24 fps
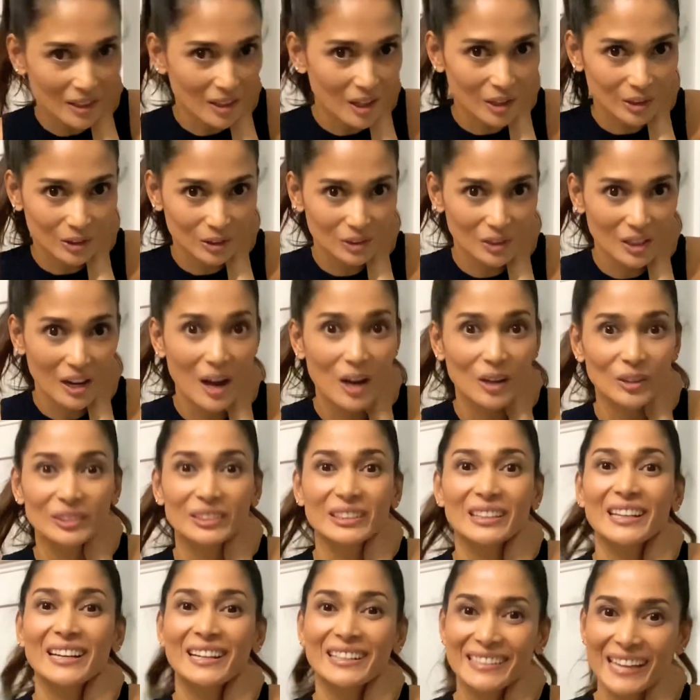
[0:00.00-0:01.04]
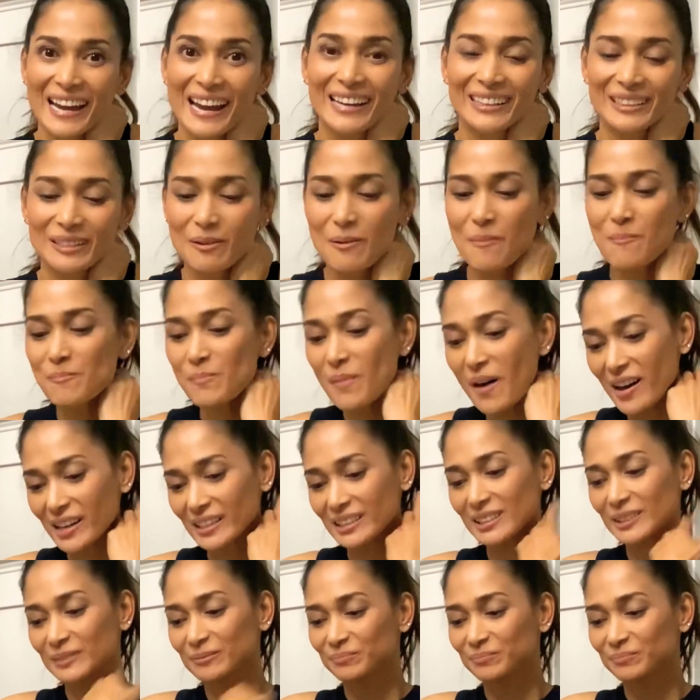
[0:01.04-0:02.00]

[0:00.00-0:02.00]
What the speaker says: I'll throw out again. But